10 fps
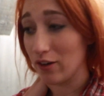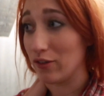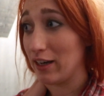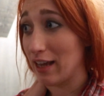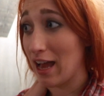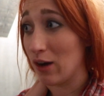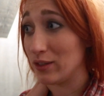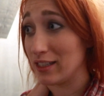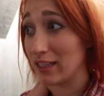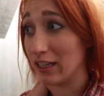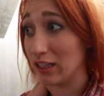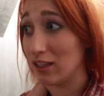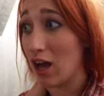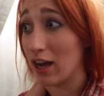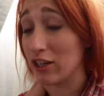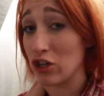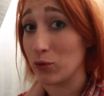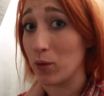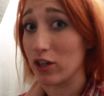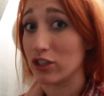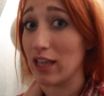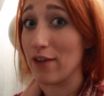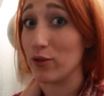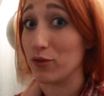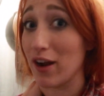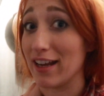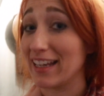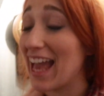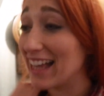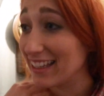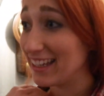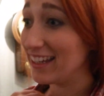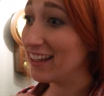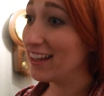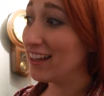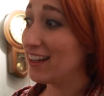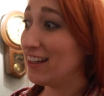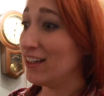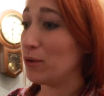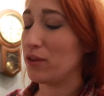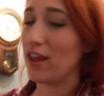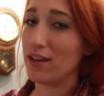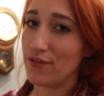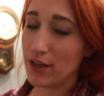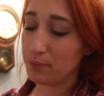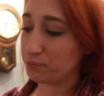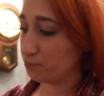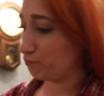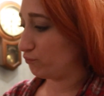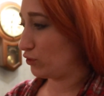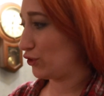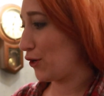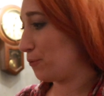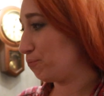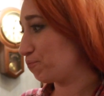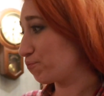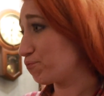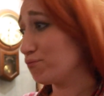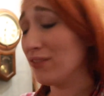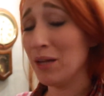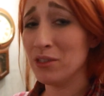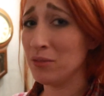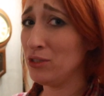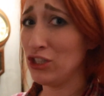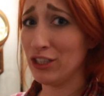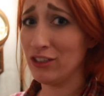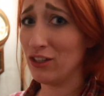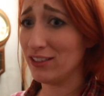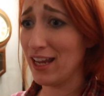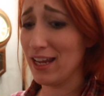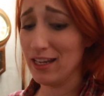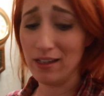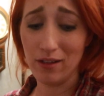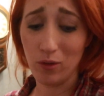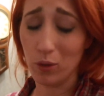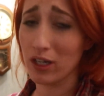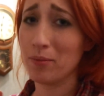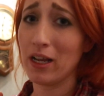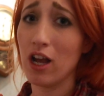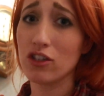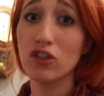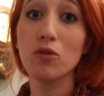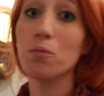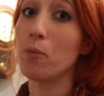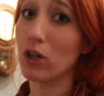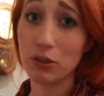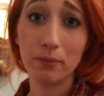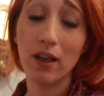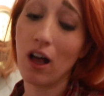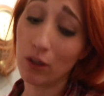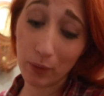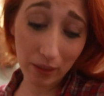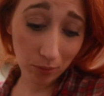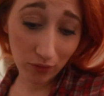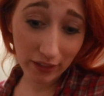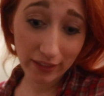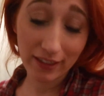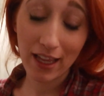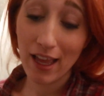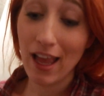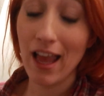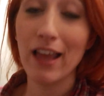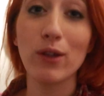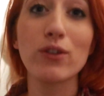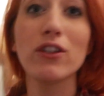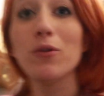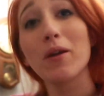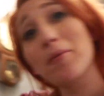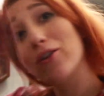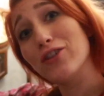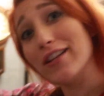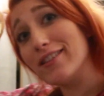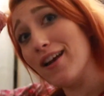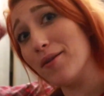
on right now. It's 10 o'clock. I just watched Live with Ryan Kelly. Well, the end of it. So I'm just gonna be chilling all day, working on my costume, watching Halloween movies, and I'll see you when I'm all dressed